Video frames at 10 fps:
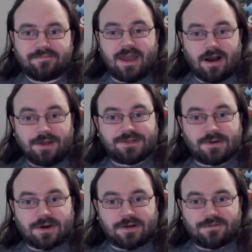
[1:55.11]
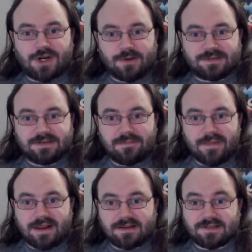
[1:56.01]
They also could have chosen to
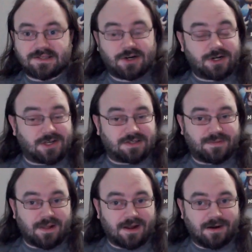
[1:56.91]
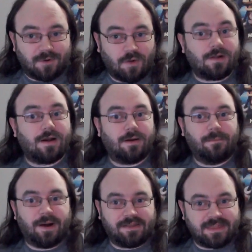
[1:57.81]
make insurgents playable,
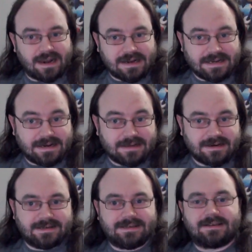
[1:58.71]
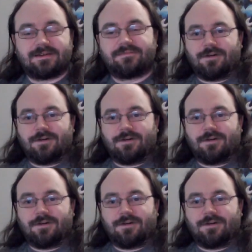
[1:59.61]
but they didn't.